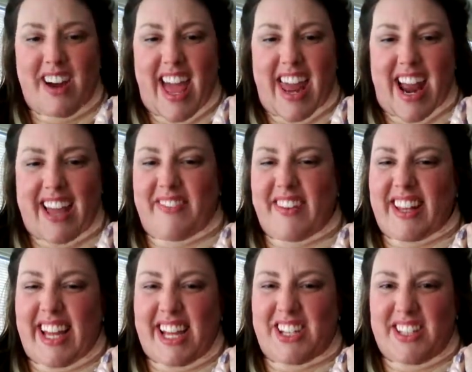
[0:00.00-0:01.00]
and I feel
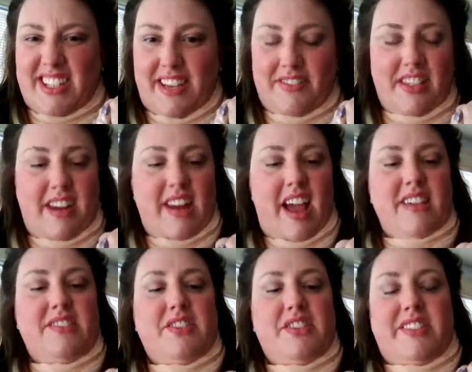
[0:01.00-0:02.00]
like it just gives it a
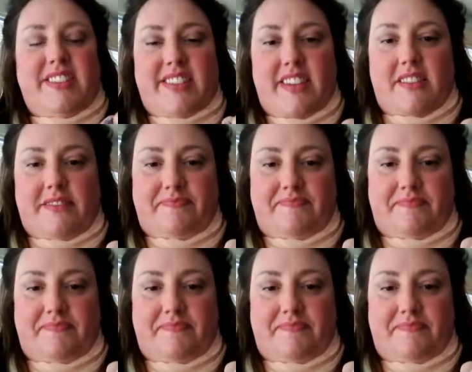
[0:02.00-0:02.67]
nice, good seal.